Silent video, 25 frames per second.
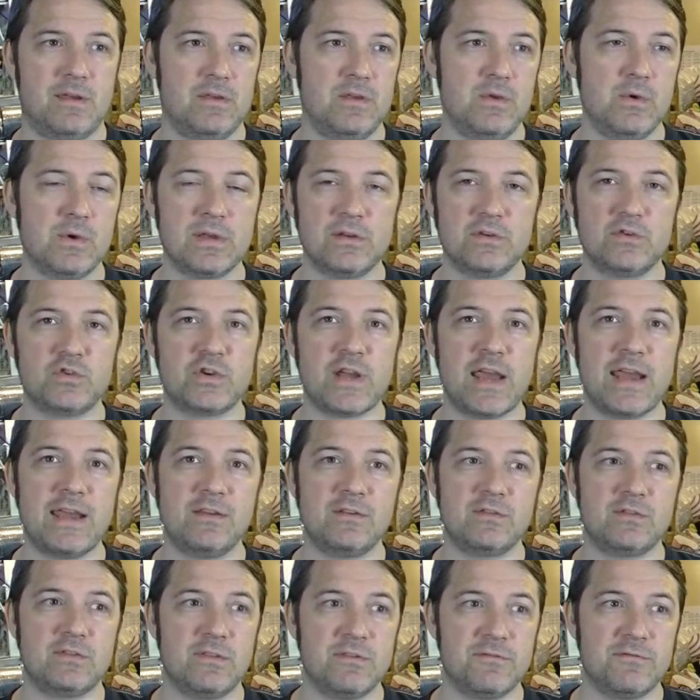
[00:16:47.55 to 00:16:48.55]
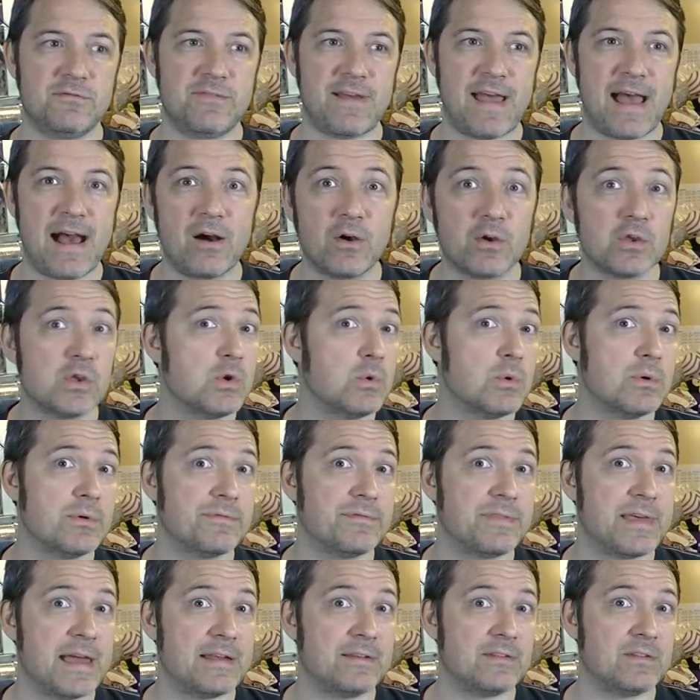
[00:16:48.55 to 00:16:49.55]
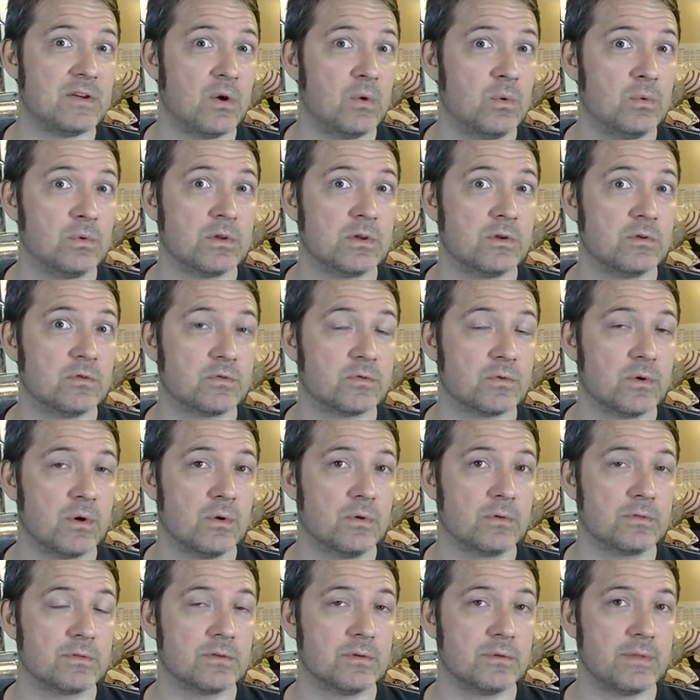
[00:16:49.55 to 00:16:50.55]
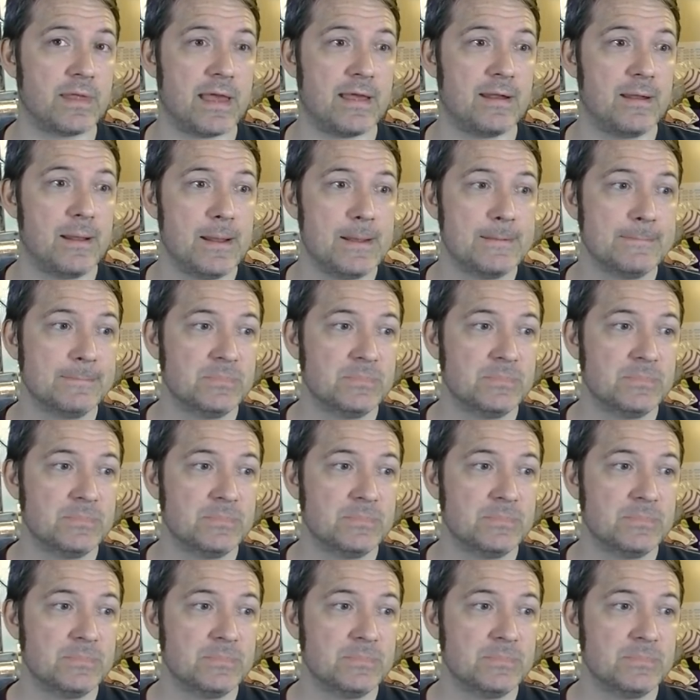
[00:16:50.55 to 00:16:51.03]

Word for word: you can change the value of that tone control so that